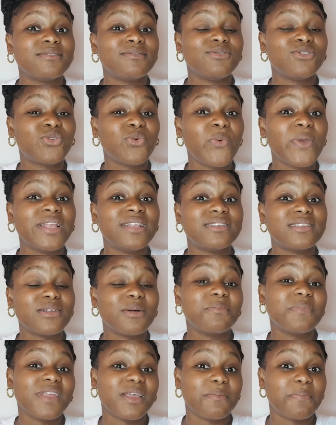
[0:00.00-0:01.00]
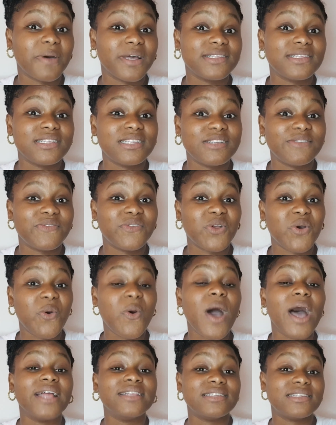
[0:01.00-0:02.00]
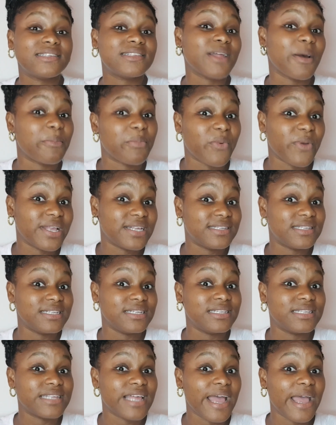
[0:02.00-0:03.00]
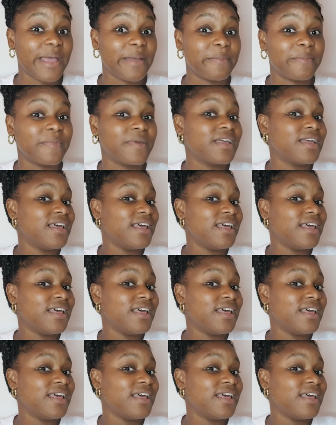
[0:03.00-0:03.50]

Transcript: doing something positive now and stop wasting time.